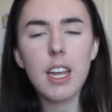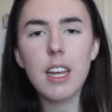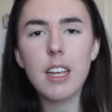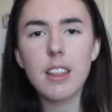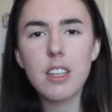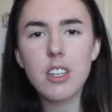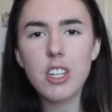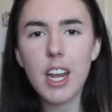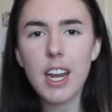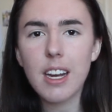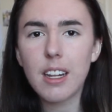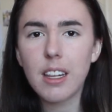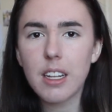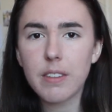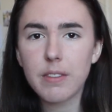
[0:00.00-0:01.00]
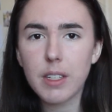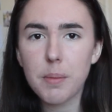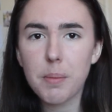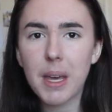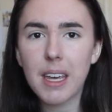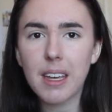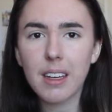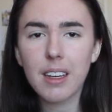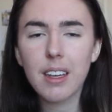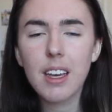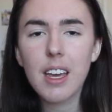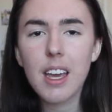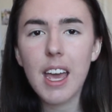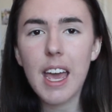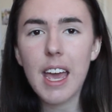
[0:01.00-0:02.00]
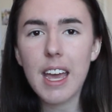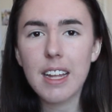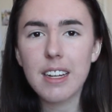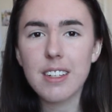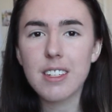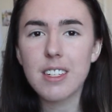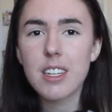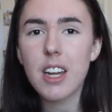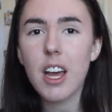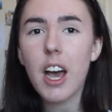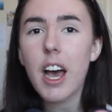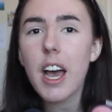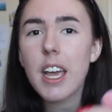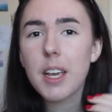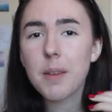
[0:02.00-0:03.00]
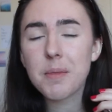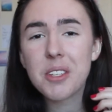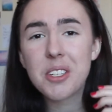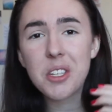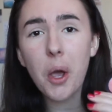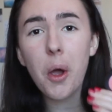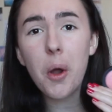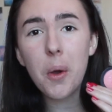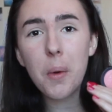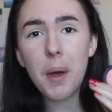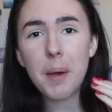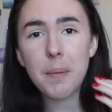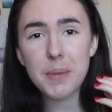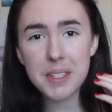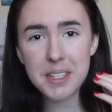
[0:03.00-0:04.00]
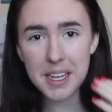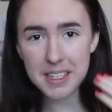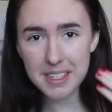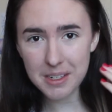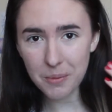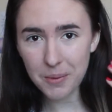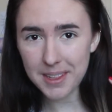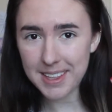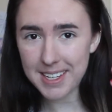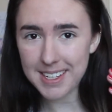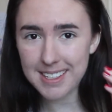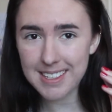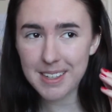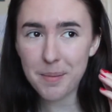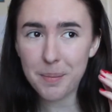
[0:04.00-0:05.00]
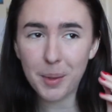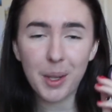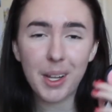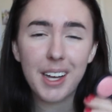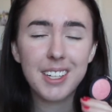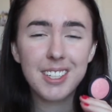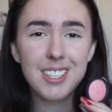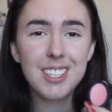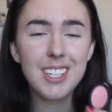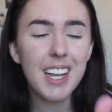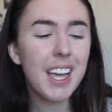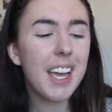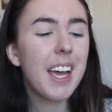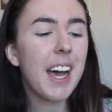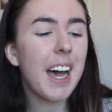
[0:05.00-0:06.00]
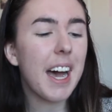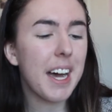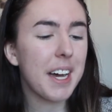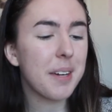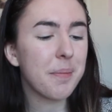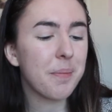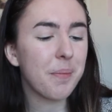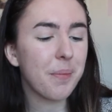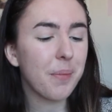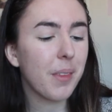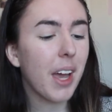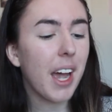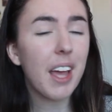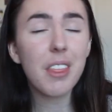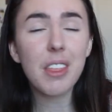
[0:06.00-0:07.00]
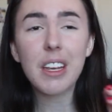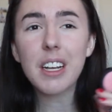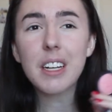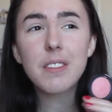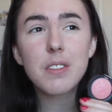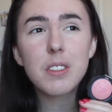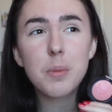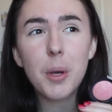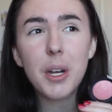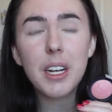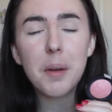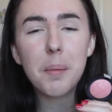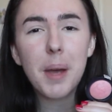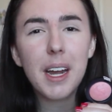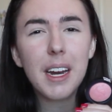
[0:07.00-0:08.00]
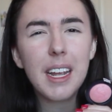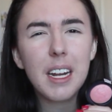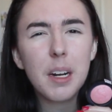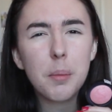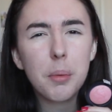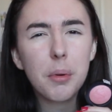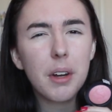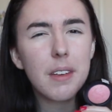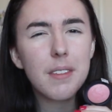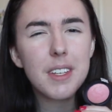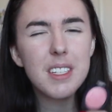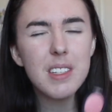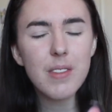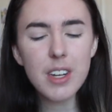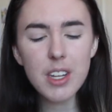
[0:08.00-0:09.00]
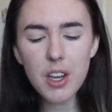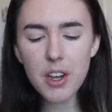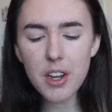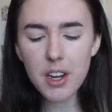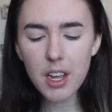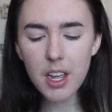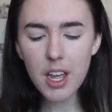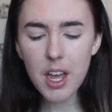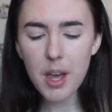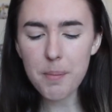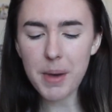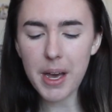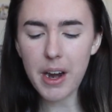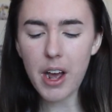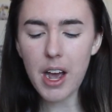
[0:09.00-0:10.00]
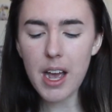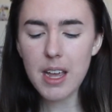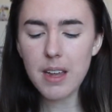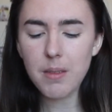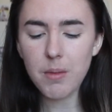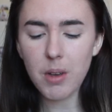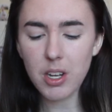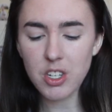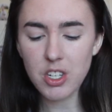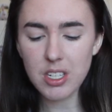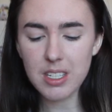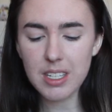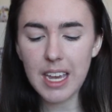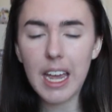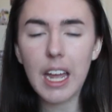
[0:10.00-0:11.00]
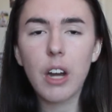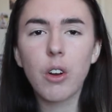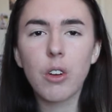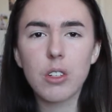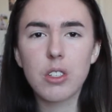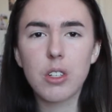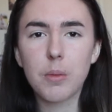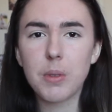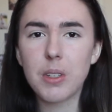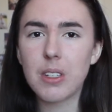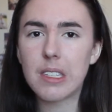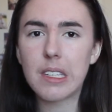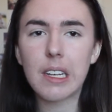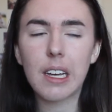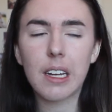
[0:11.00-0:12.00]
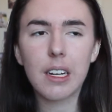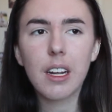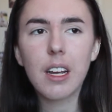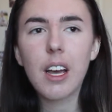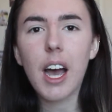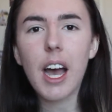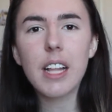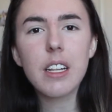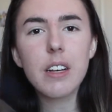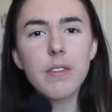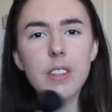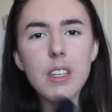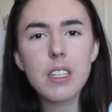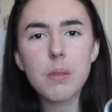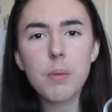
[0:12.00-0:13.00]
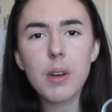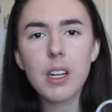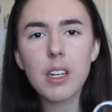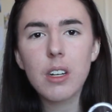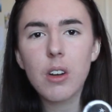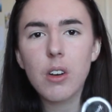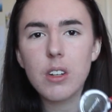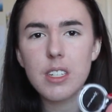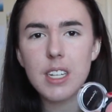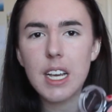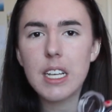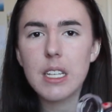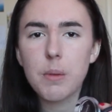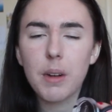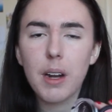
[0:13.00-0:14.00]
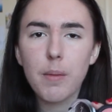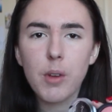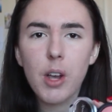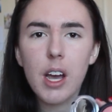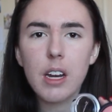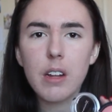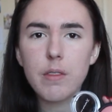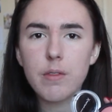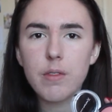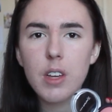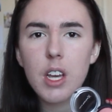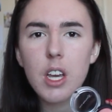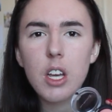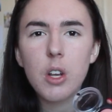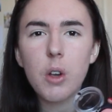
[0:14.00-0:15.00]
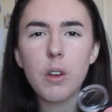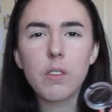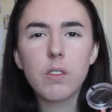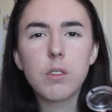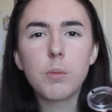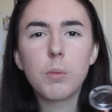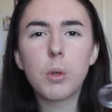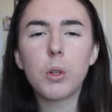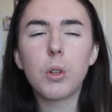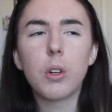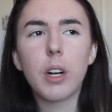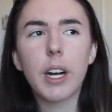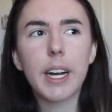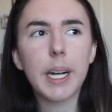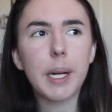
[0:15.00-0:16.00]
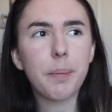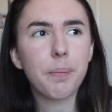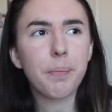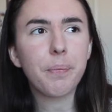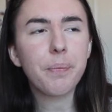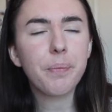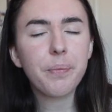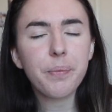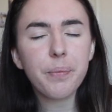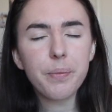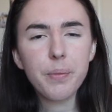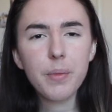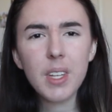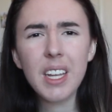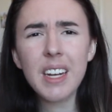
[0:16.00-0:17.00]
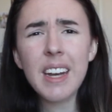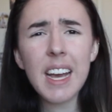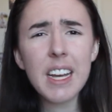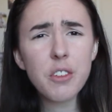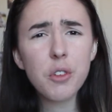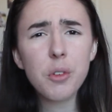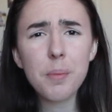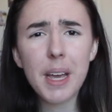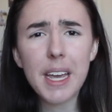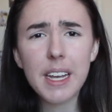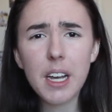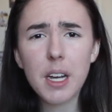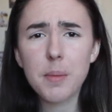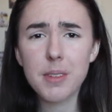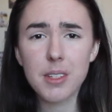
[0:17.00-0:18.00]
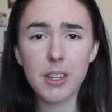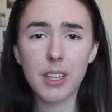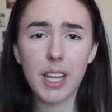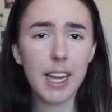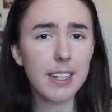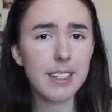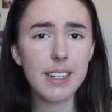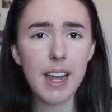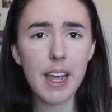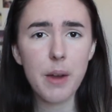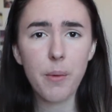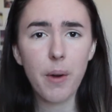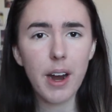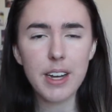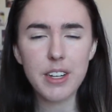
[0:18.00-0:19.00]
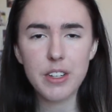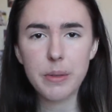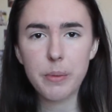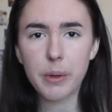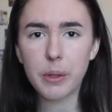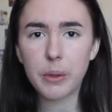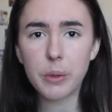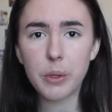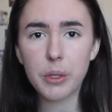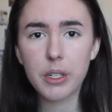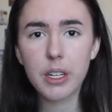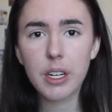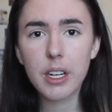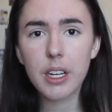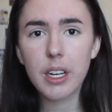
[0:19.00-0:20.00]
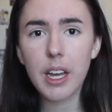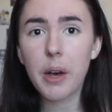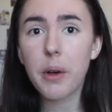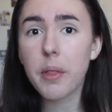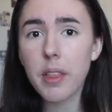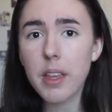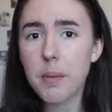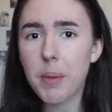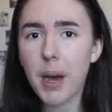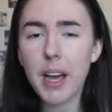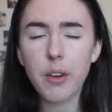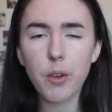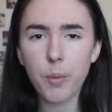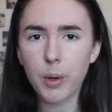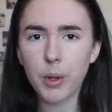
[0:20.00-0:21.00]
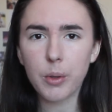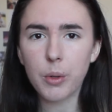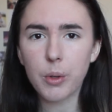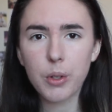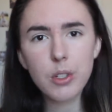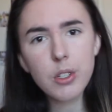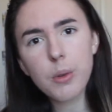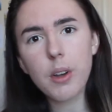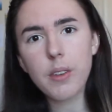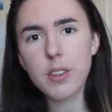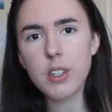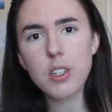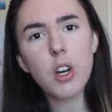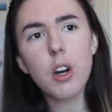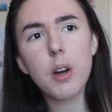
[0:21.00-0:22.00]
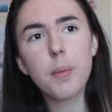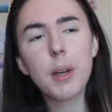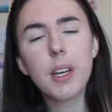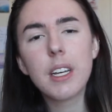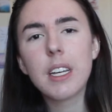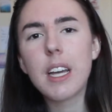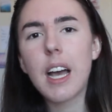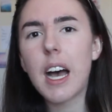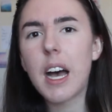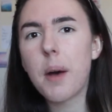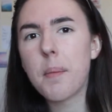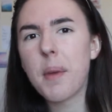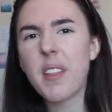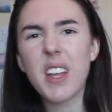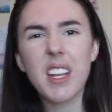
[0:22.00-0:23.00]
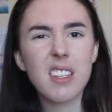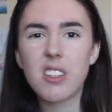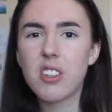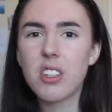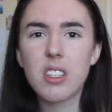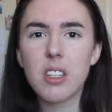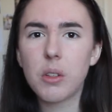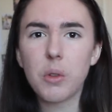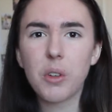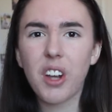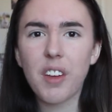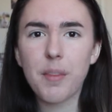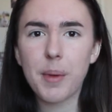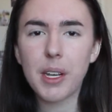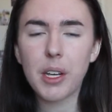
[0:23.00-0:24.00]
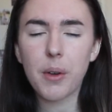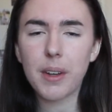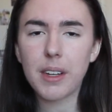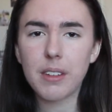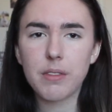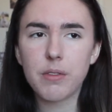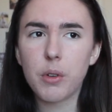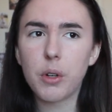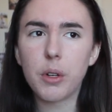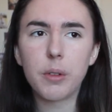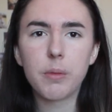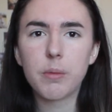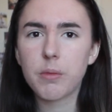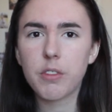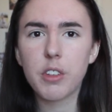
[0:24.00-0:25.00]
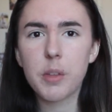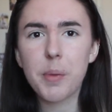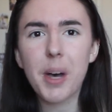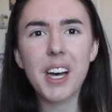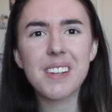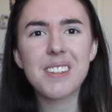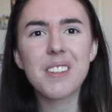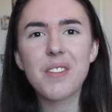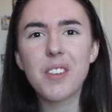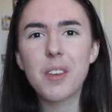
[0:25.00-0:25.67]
in the shade Lovely Pink, and I am so obsessed with this blush. I think I've spoken about it in a previous video, but I just cannot stop using it. I love this one on days when I'm kind of going for more natural makeup, so like today where I just want to look healthy but I don't want to look too over the top. and that's just the look I've been going for the past